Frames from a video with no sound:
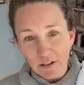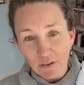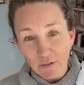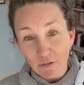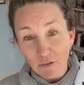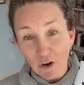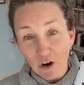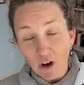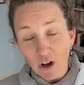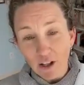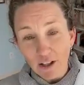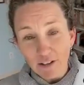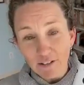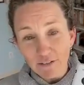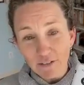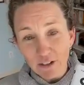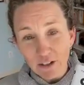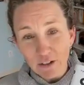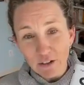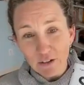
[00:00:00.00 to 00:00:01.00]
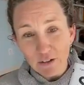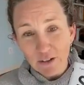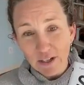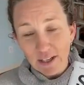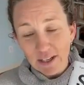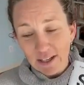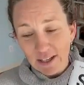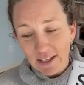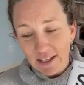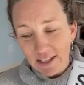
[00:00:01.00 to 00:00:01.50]
for all of you.
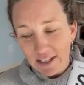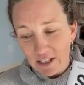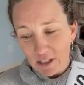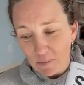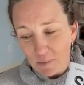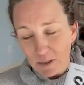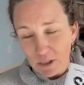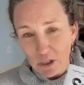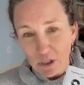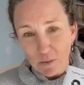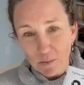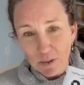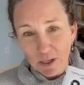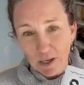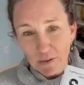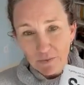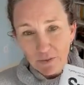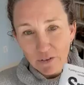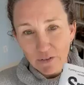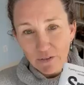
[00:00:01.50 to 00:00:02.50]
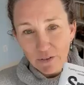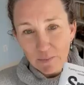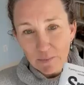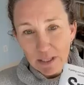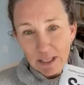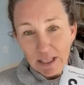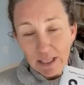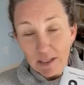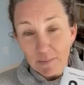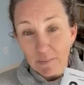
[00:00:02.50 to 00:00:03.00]
It has been super helpful for
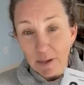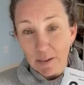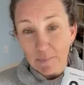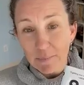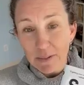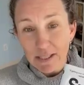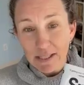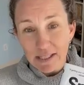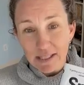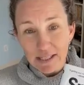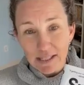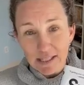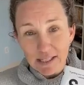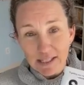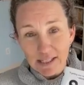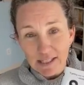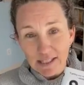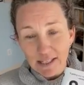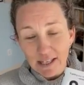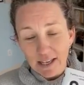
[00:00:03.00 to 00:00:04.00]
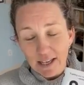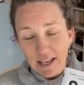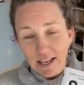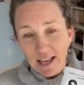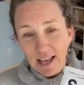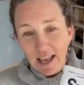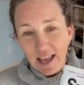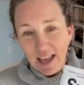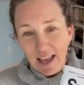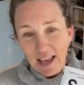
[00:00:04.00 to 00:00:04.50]
me in my business
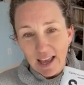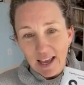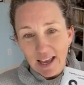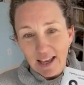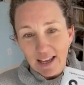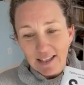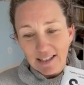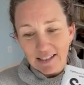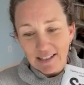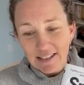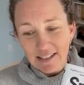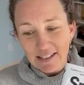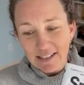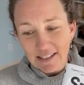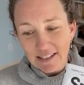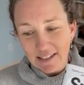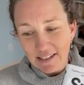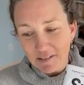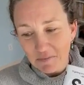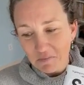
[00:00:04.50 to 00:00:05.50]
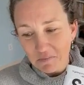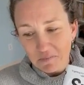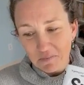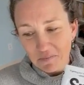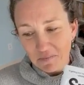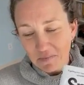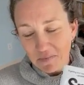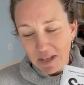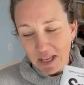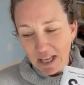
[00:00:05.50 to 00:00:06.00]
and
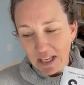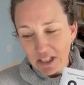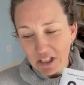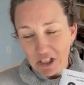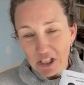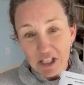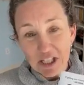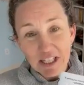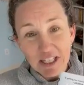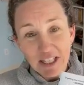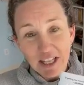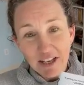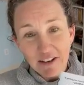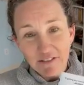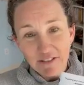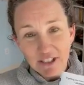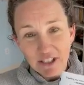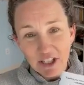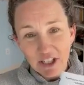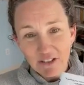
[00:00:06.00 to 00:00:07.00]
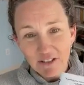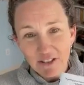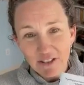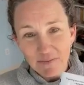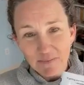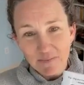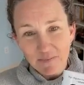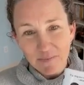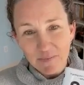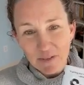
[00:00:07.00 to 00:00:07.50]
just in life in general.
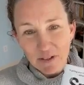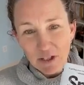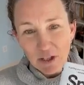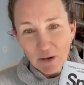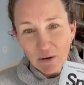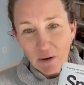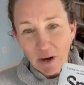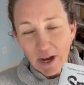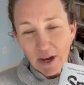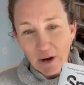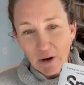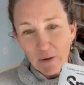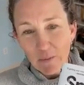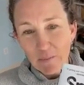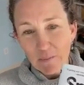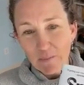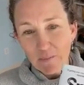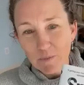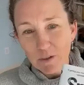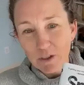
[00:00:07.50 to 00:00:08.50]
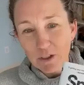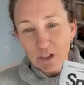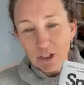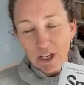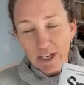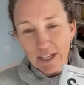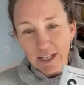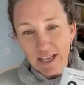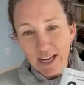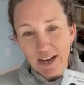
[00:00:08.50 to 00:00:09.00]
So I hope you'll
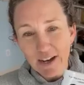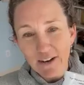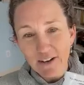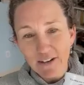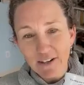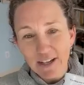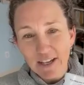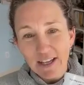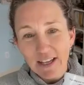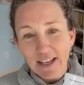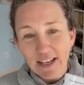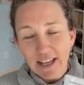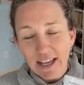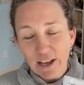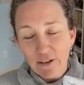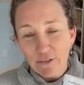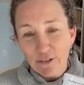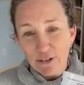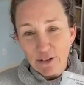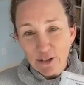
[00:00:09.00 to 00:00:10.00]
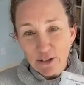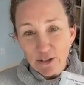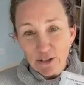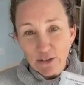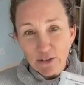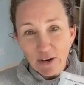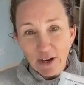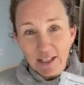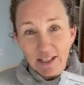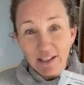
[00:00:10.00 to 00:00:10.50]
check it out. If you
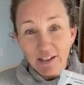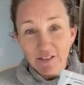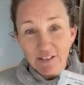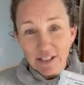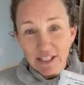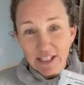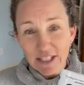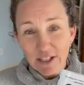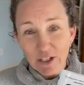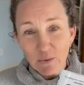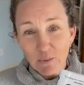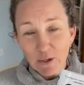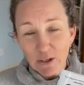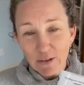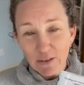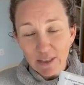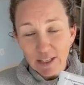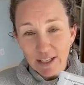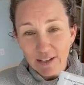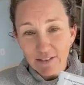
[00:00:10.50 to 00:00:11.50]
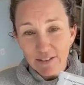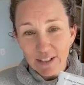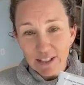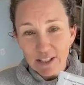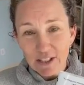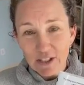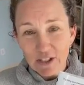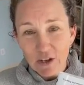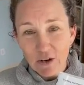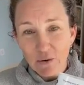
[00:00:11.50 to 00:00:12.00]
do, I'd love to hear what you think of
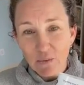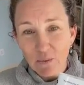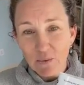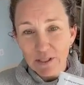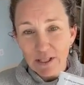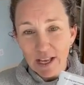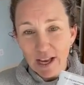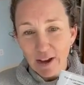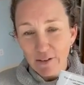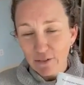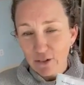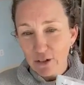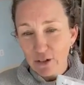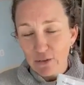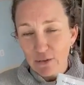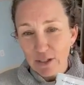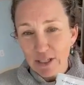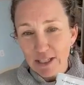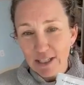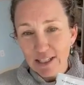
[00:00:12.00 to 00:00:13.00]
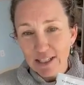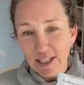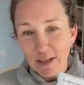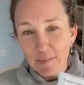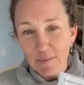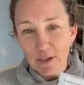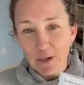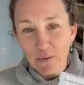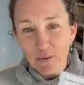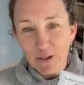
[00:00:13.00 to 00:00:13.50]
it. So after you read it, let
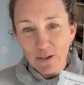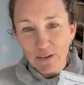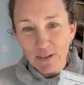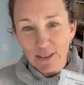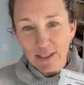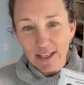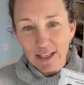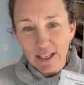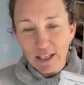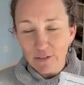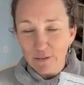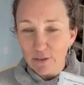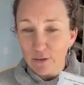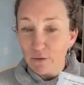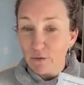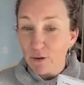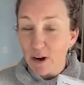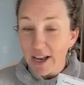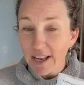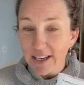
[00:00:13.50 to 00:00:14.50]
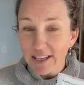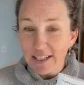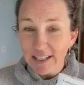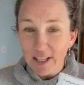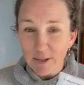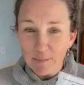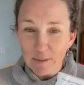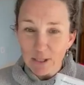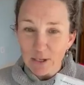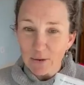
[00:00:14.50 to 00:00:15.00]
me know what you think. If you've read it,
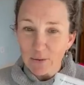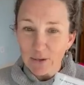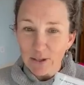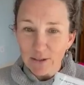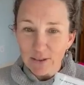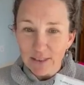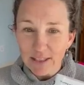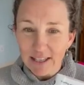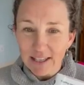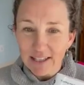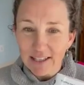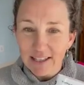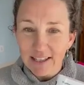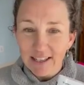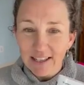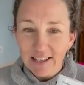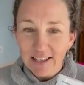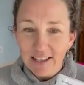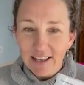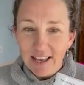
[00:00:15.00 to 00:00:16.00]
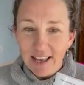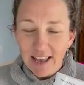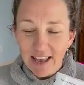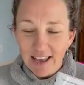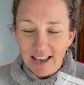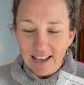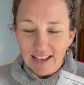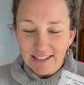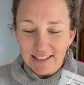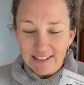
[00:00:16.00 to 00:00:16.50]
let me know what you think.
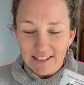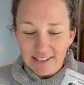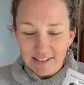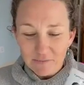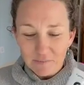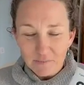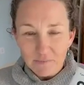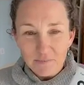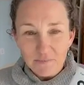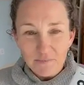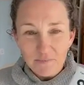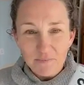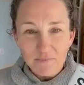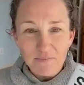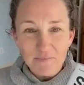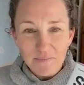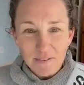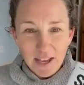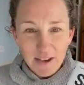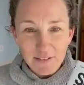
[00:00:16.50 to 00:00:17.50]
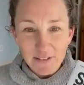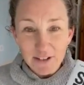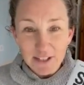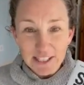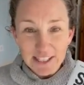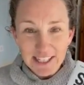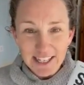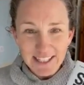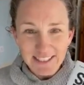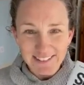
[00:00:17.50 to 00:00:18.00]
And have a great
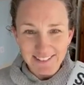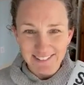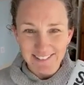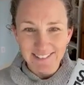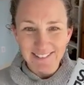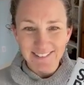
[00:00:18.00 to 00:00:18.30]
day.